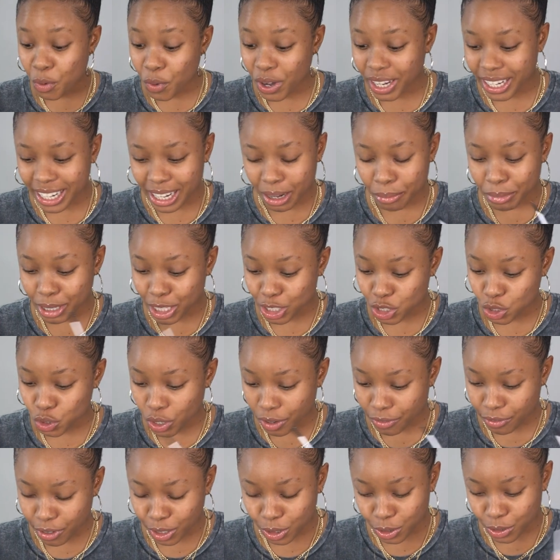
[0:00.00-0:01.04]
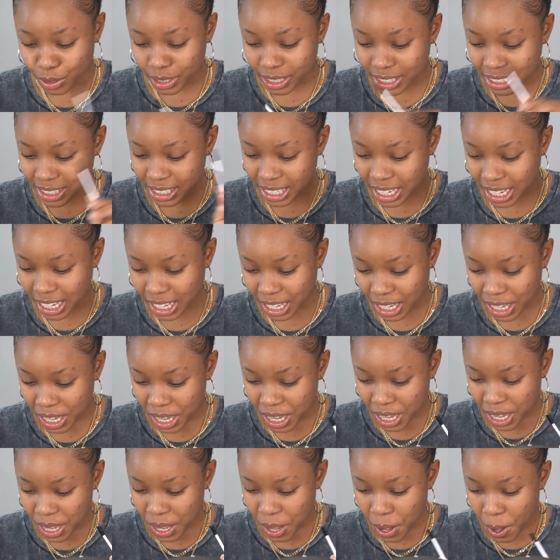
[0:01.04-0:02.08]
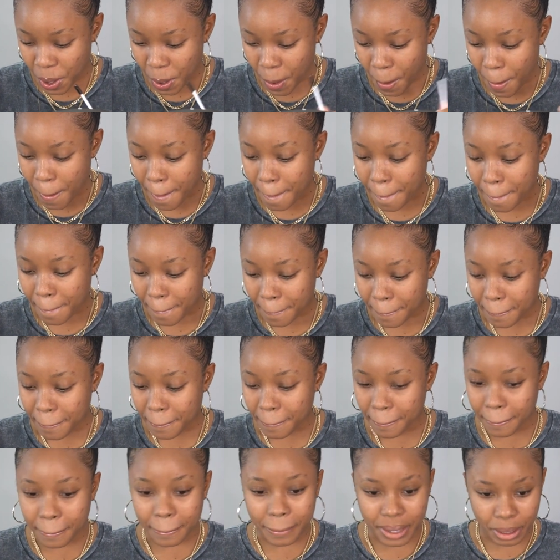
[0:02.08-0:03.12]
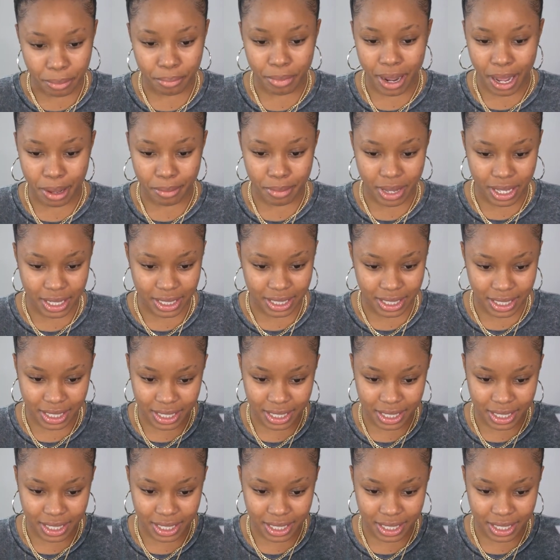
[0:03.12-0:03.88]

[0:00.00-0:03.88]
one, and I'm making sure I follow this thing bit by bit.